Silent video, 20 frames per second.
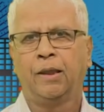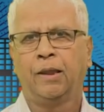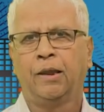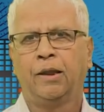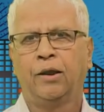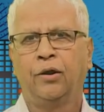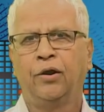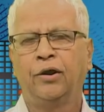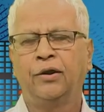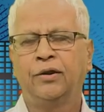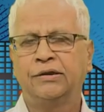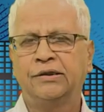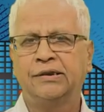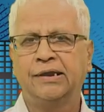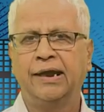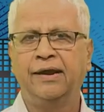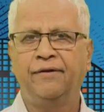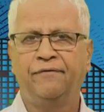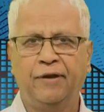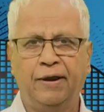You have to
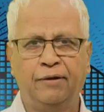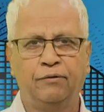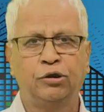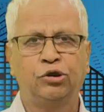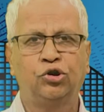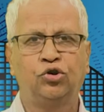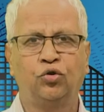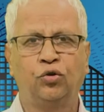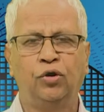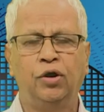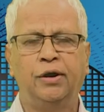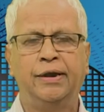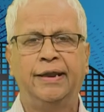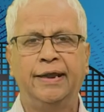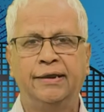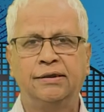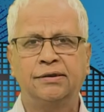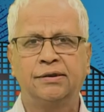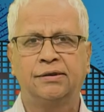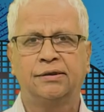say, if I was told
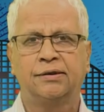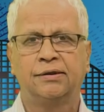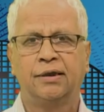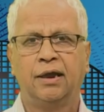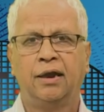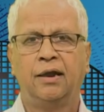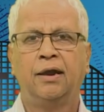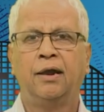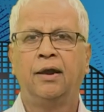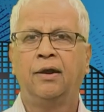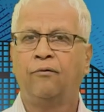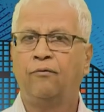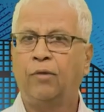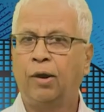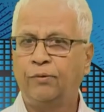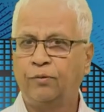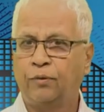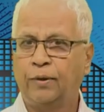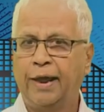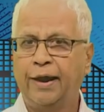this,
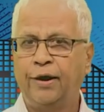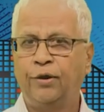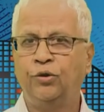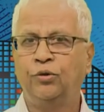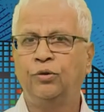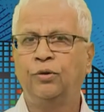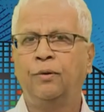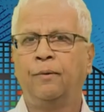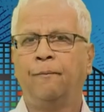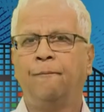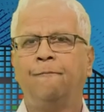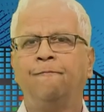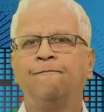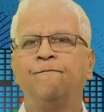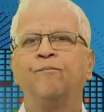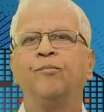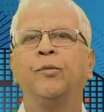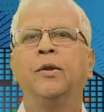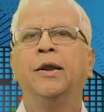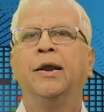what would I do?
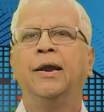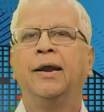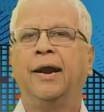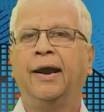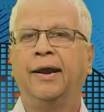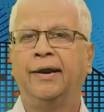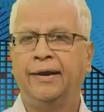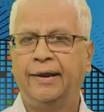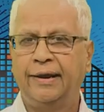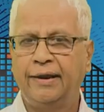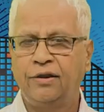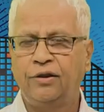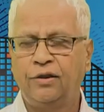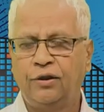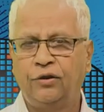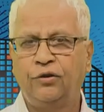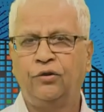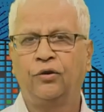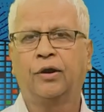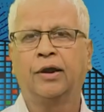And
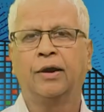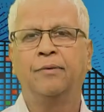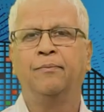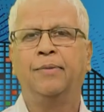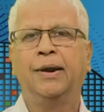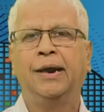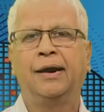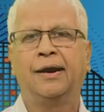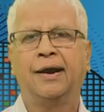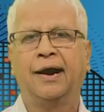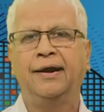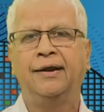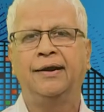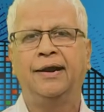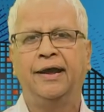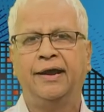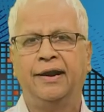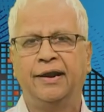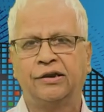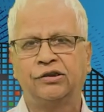then you can build right
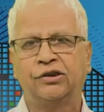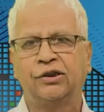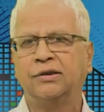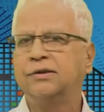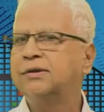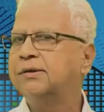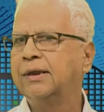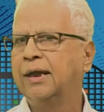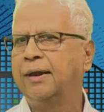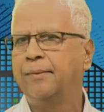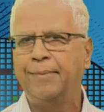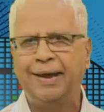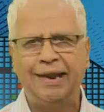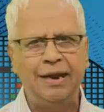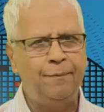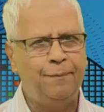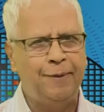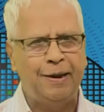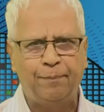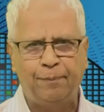directions. There are
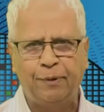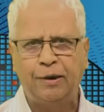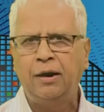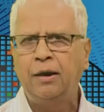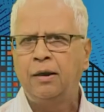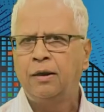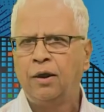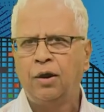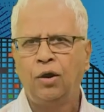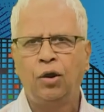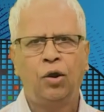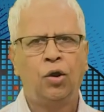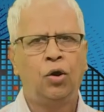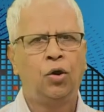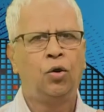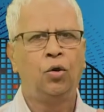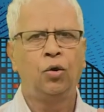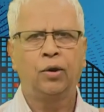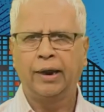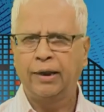many people
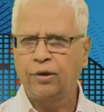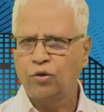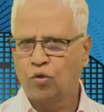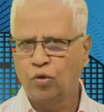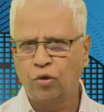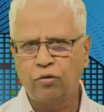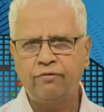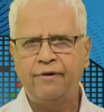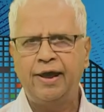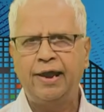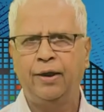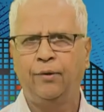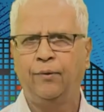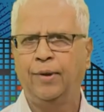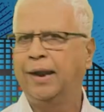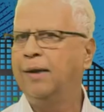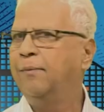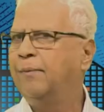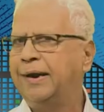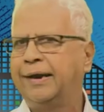who can cook very
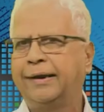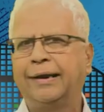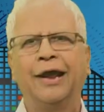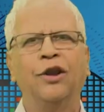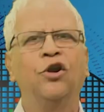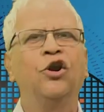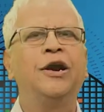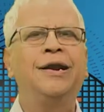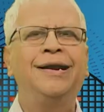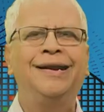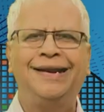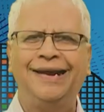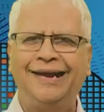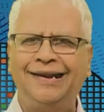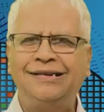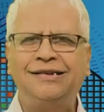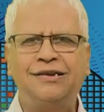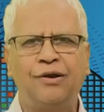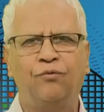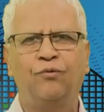well, but cannot
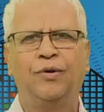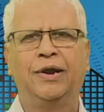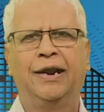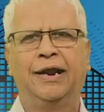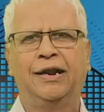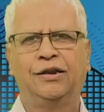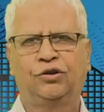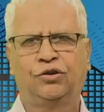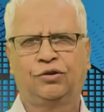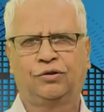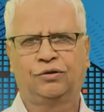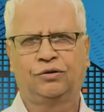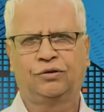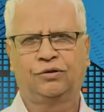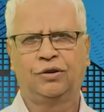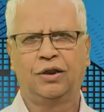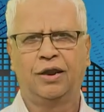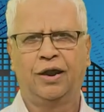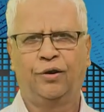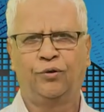tell someone else
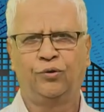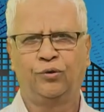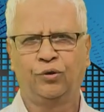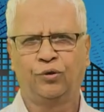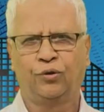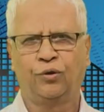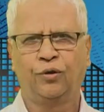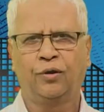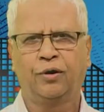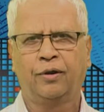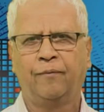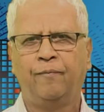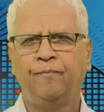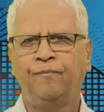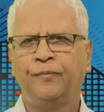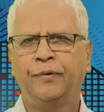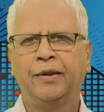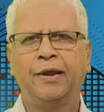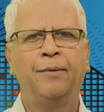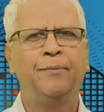how to cook.
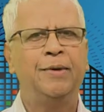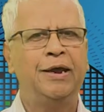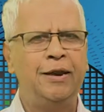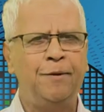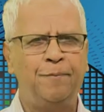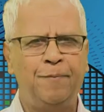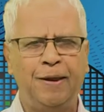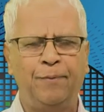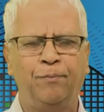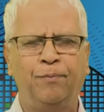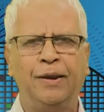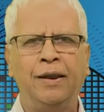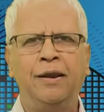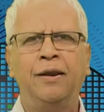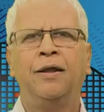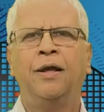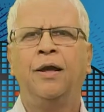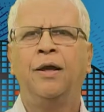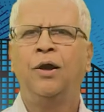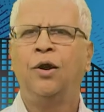There are many people
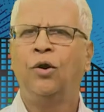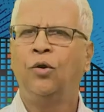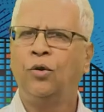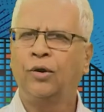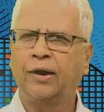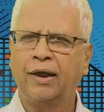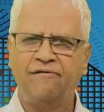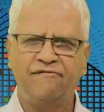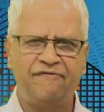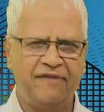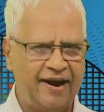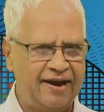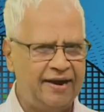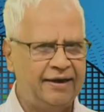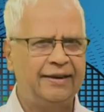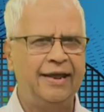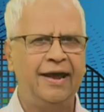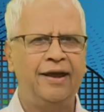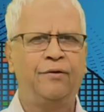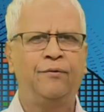who can
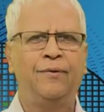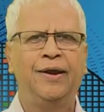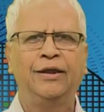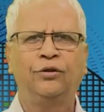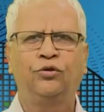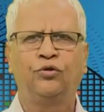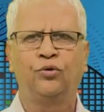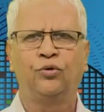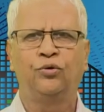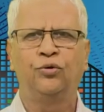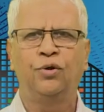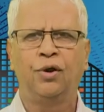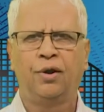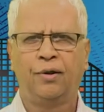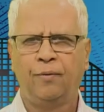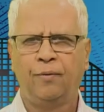find their way through